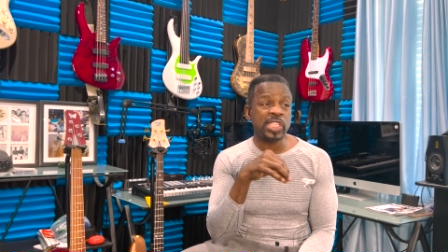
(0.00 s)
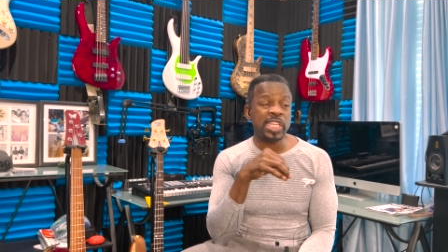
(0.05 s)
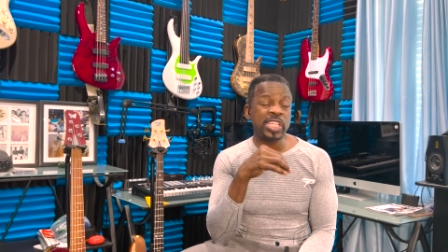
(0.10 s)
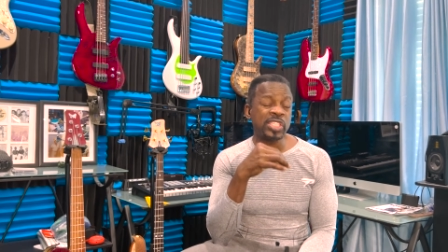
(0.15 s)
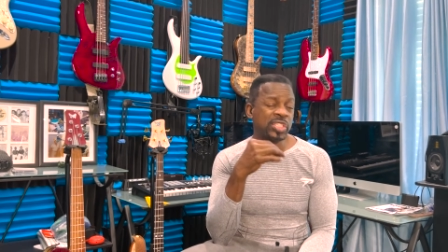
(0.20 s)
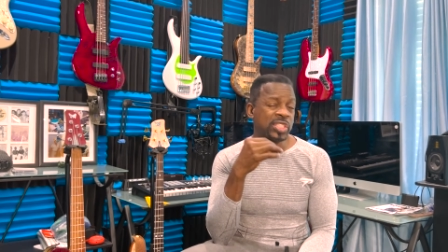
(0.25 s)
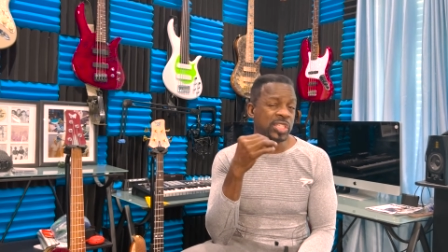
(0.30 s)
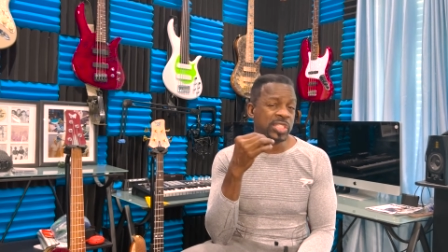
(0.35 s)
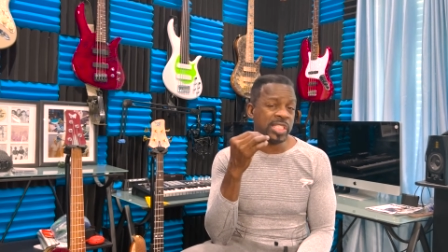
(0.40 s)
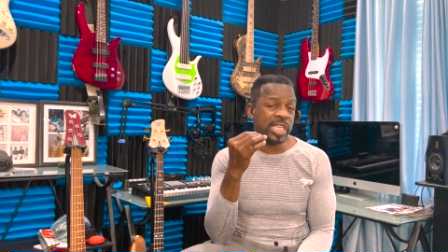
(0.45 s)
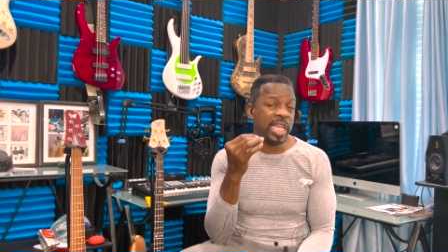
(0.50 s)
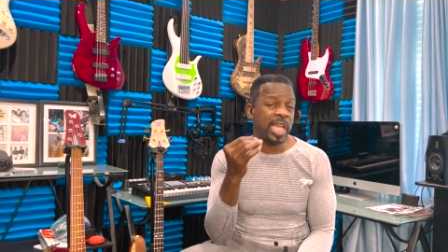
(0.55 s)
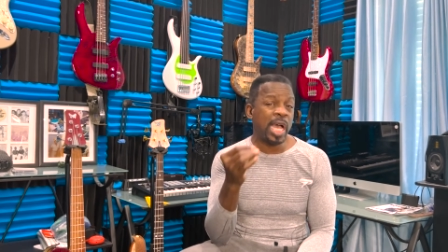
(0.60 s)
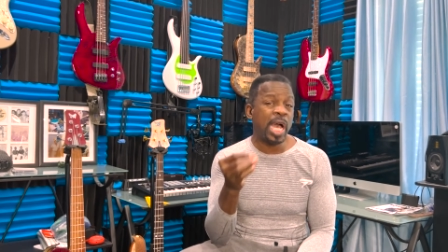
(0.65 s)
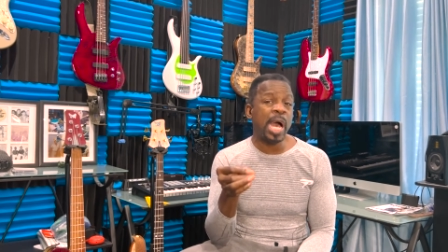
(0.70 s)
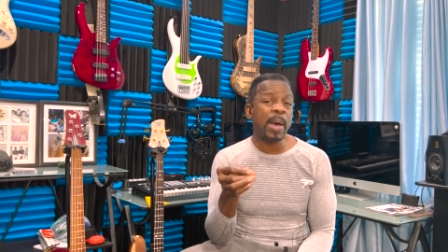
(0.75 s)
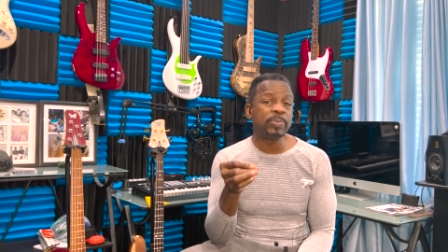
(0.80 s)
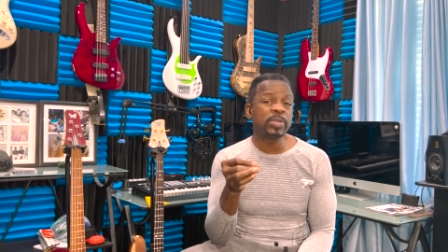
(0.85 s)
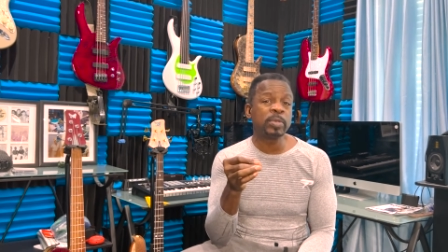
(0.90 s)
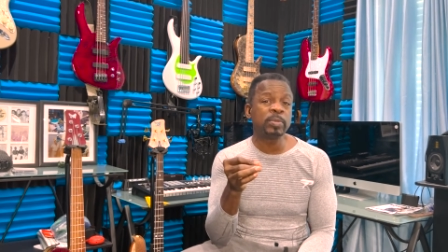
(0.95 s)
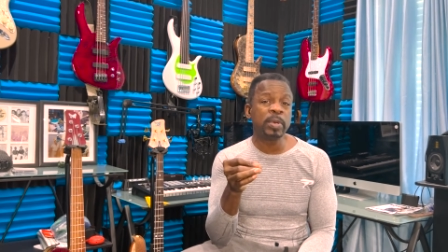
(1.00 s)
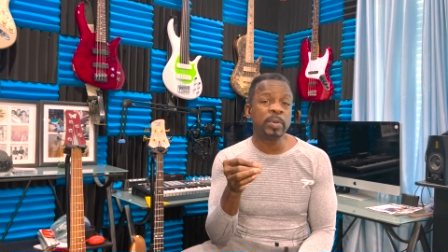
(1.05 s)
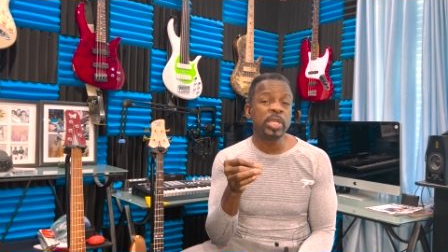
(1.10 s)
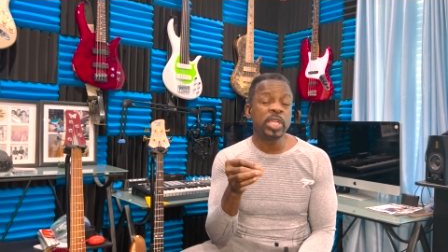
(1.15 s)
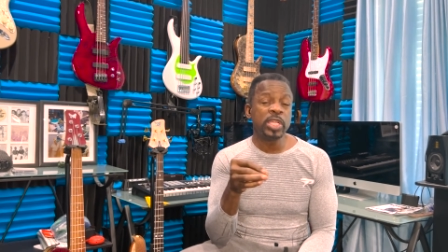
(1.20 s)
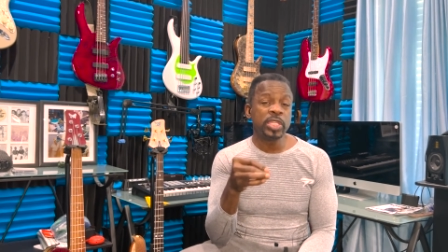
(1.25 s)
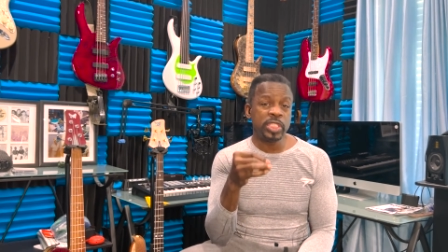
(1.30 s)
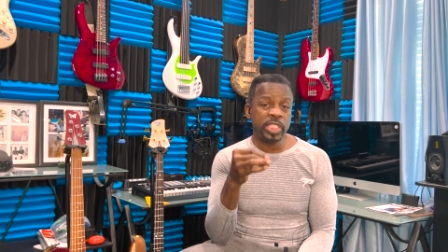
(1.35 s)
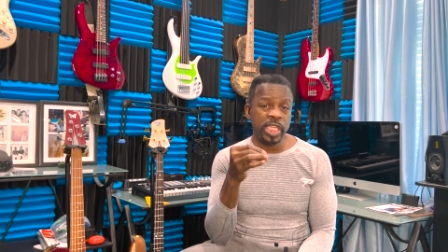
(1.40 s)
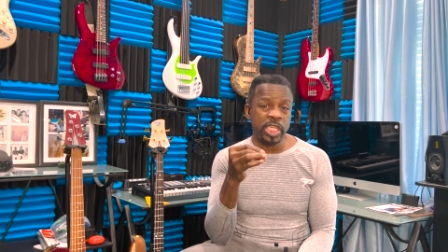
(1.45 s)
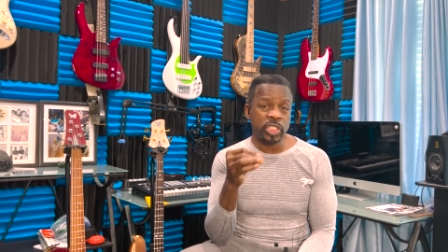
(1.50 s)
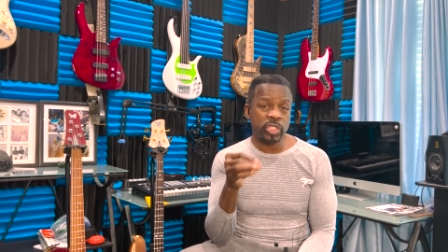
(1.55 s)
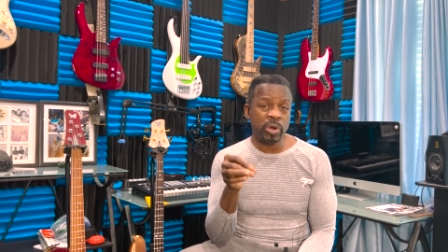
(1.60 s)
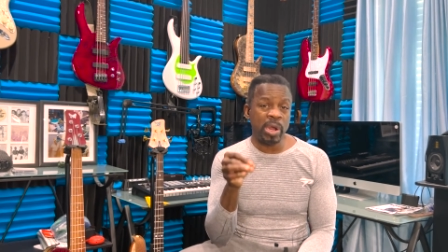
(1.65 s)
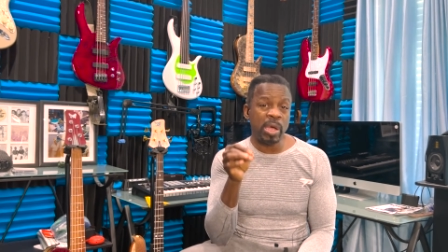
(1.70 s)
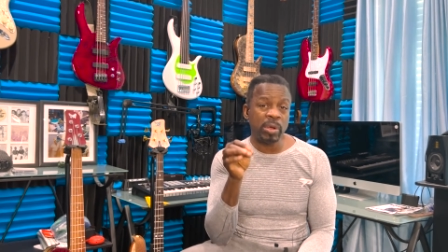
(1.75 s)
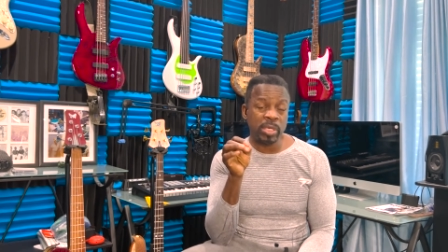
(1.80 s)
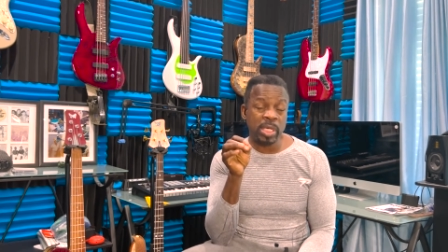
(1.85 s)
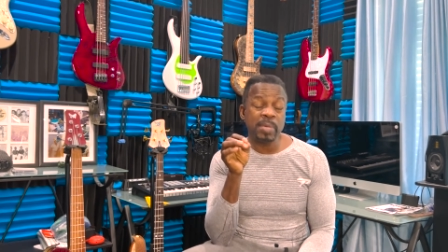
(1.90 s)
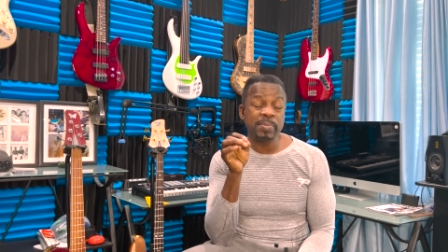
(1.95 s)
let's just say, optimum to get your
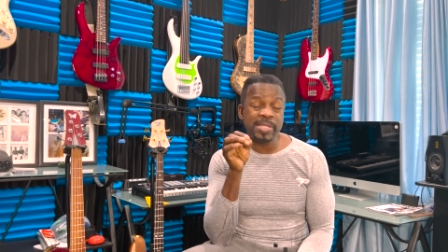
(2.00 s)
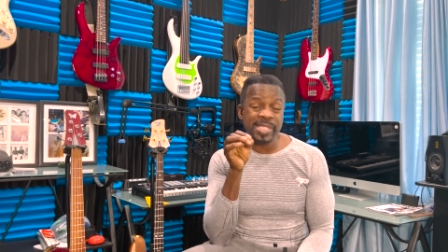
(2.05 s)
outcome.